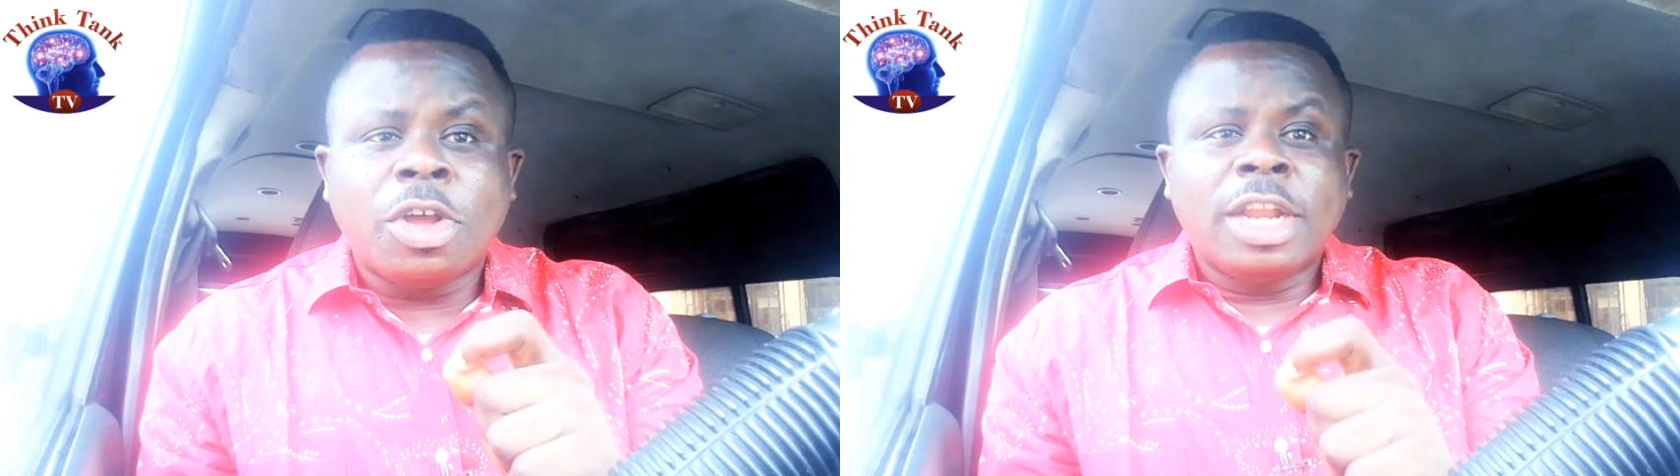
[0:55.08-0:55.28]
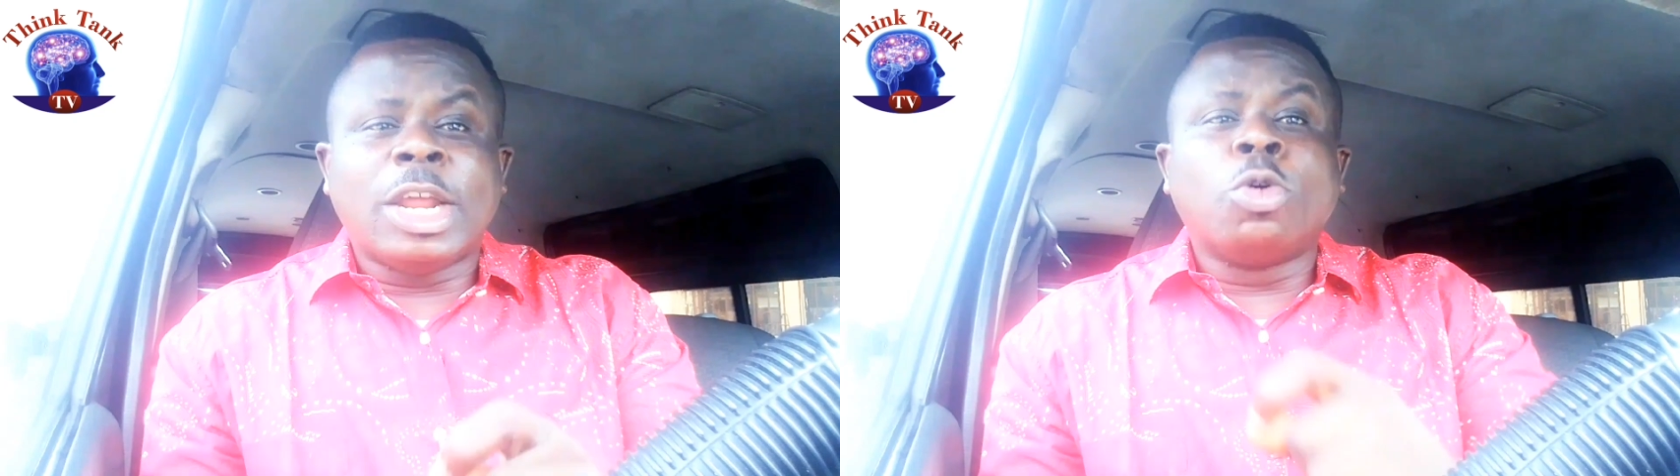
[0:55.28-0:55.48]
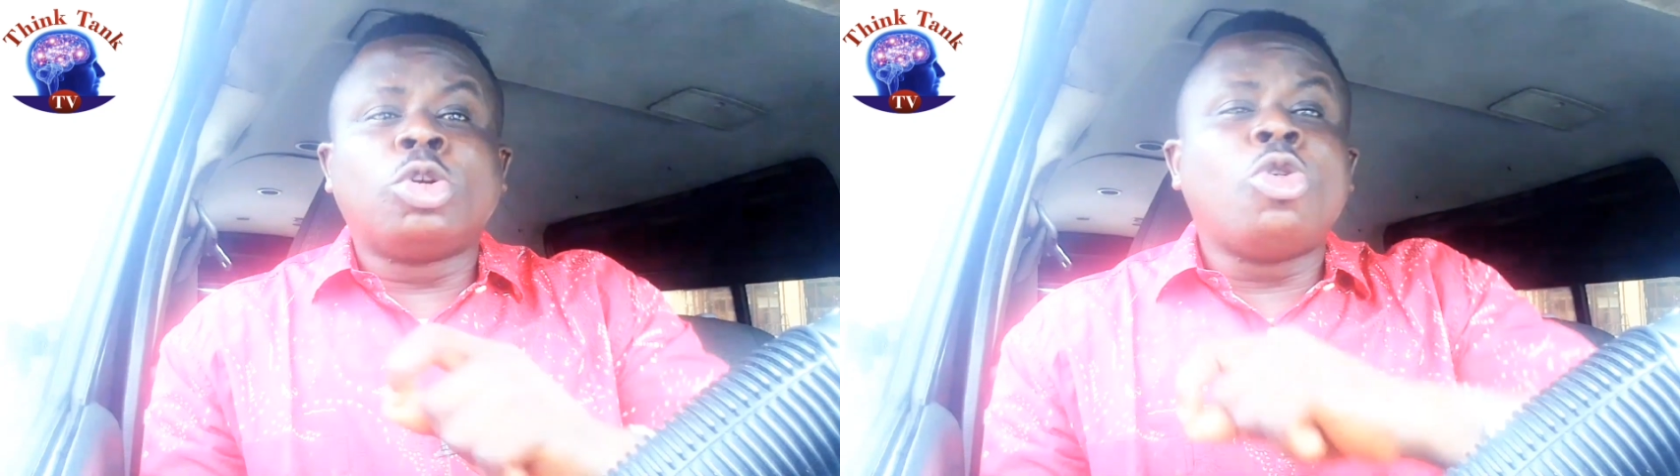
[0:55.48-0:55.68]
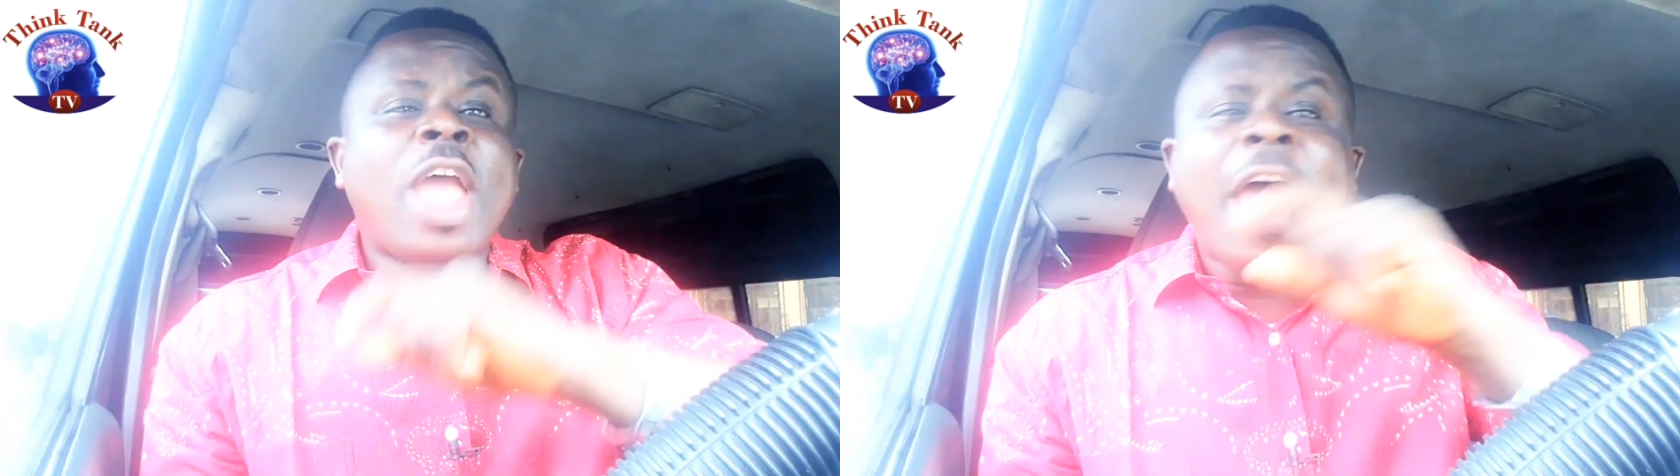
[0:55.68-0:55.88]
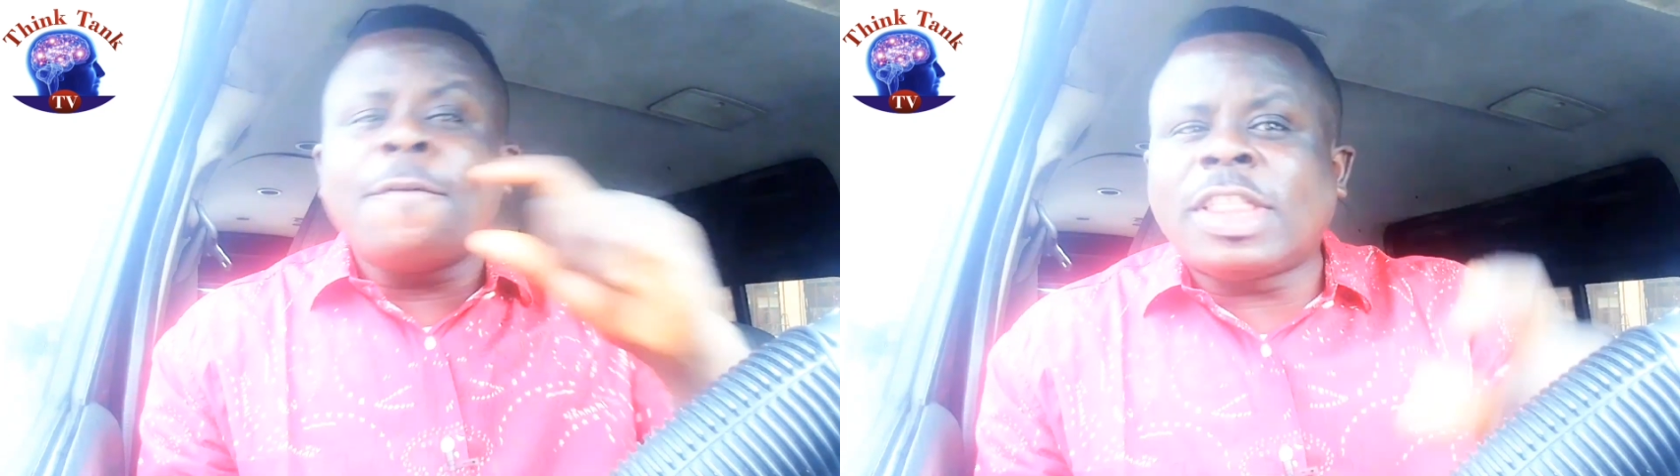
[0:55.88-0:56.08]
they will do
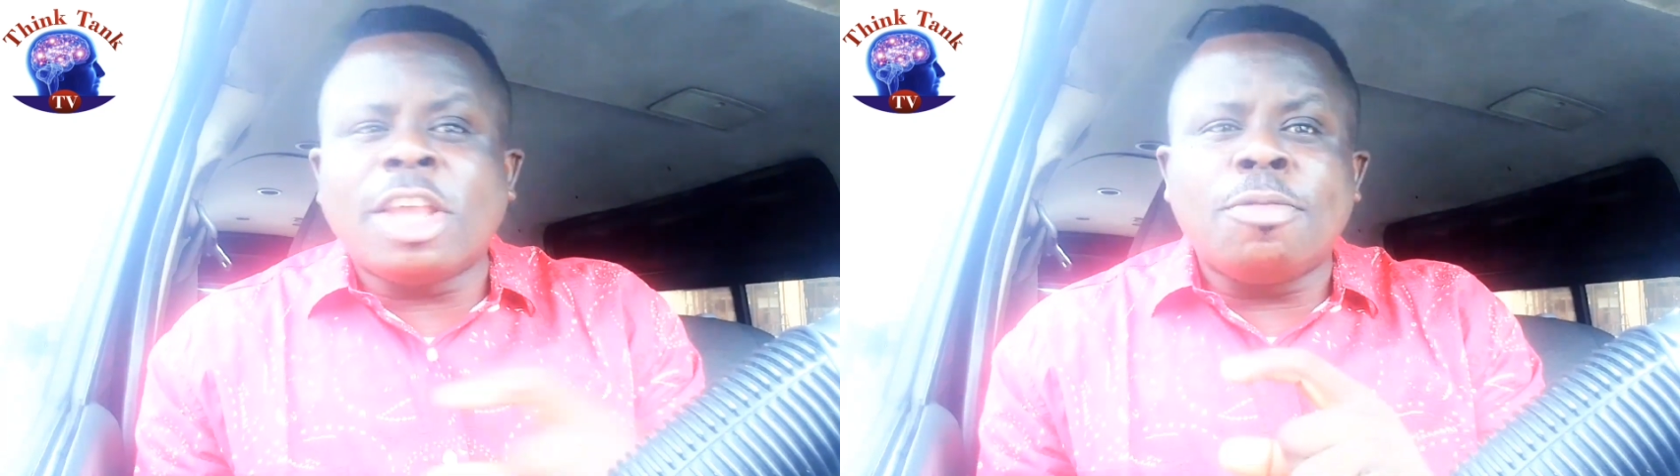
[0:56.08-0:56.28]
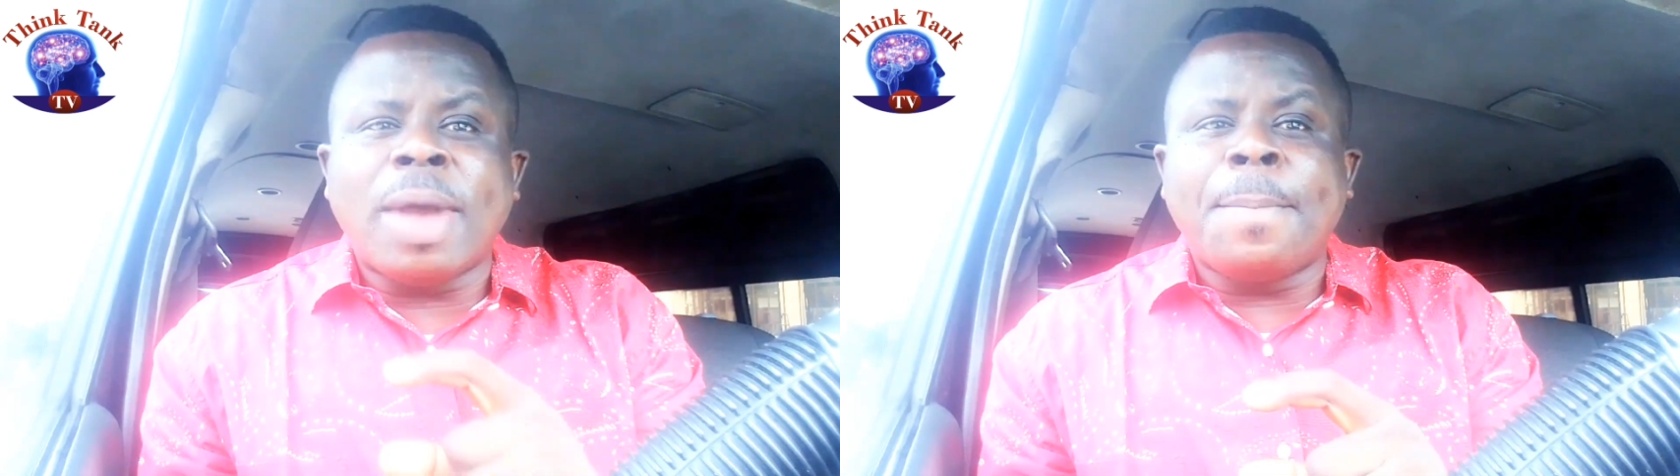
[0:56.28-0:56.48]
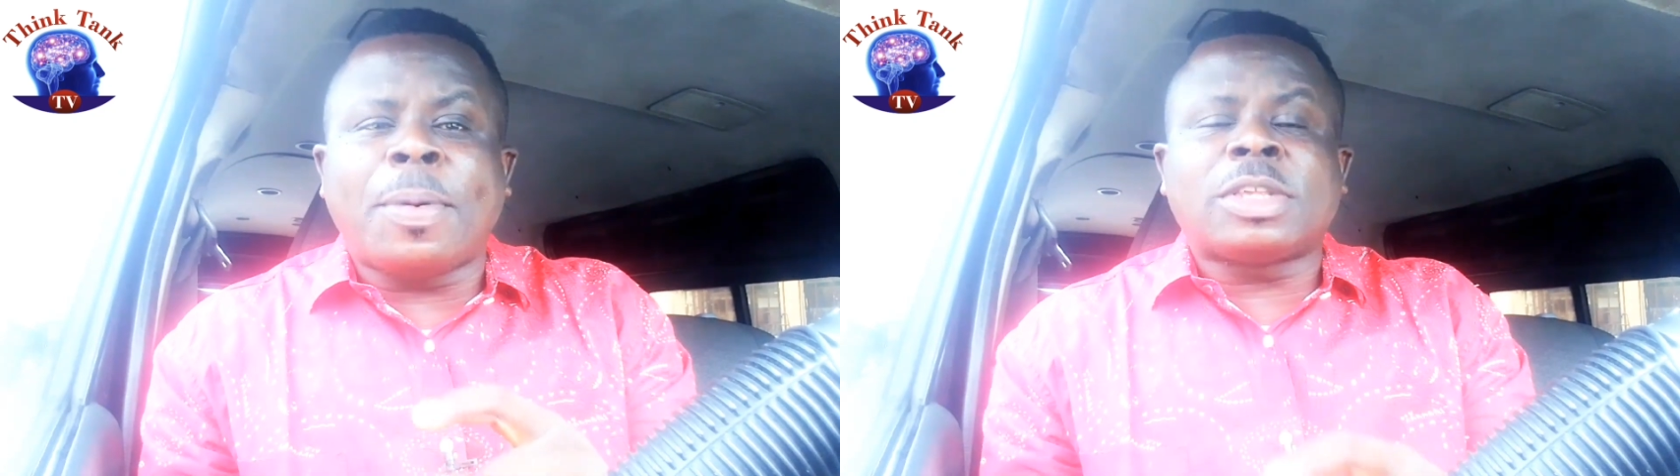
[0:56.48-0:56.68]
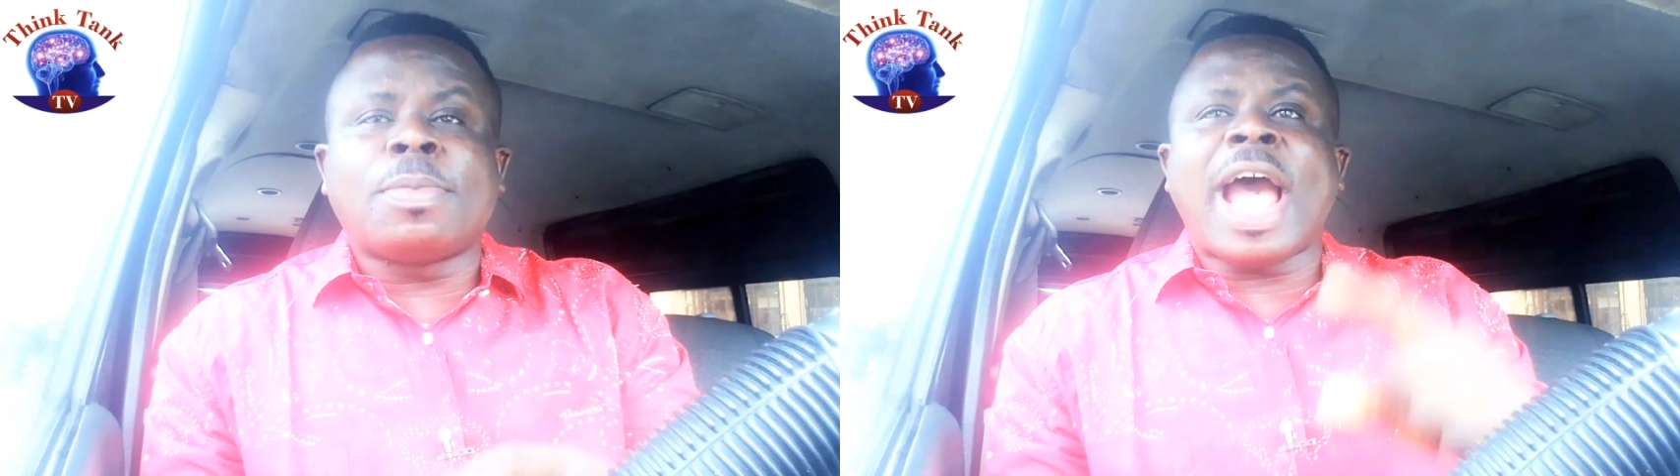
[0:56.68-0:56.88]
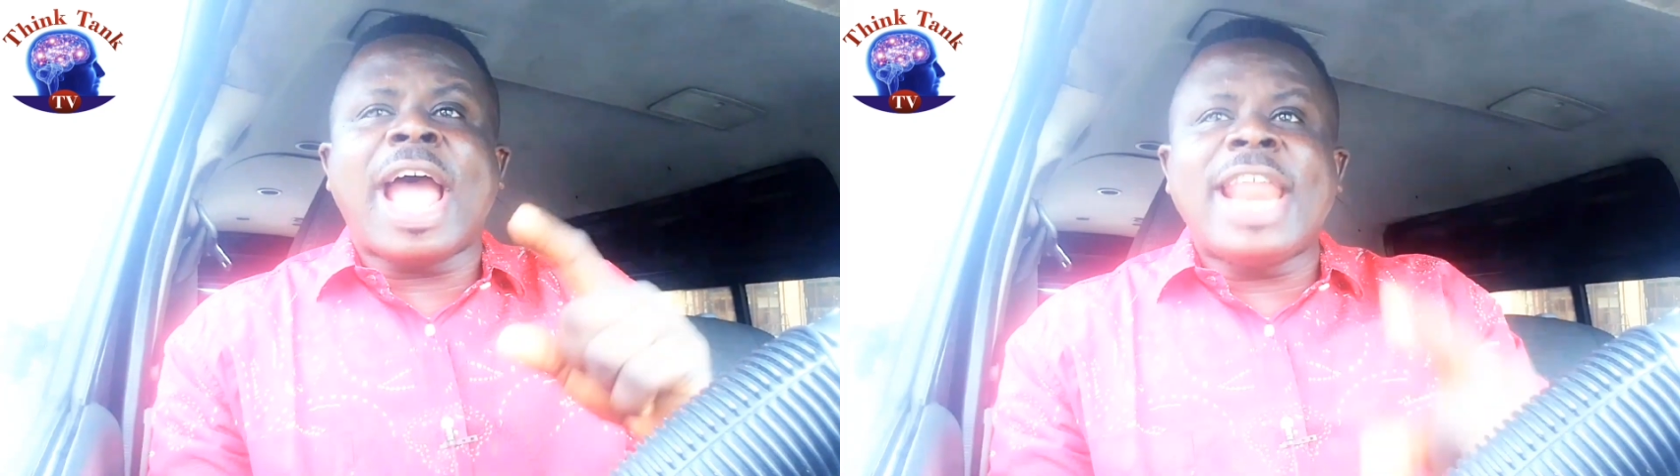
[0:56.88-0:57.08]
everything humanly
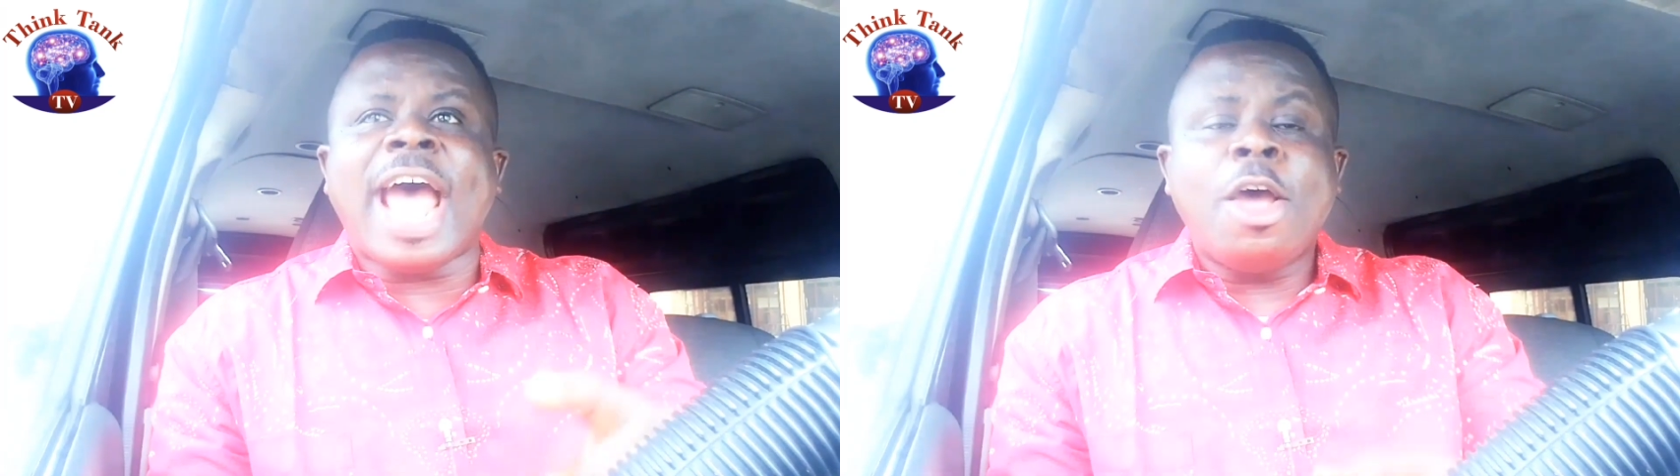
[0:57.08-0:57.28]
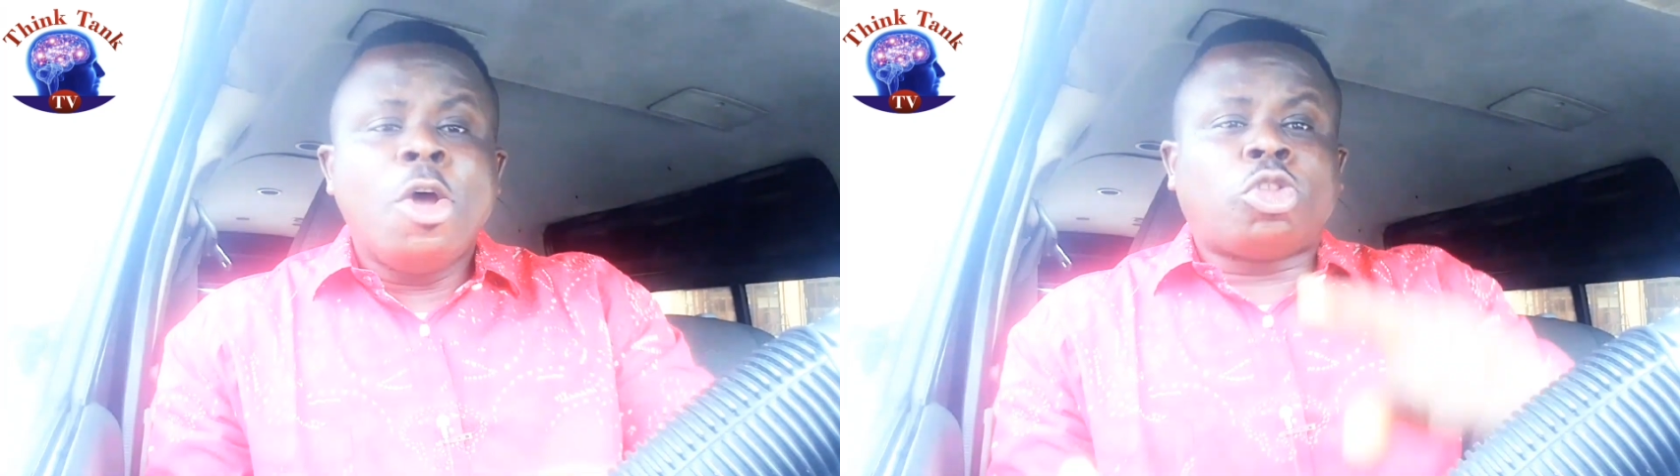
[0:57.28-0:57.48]
possible either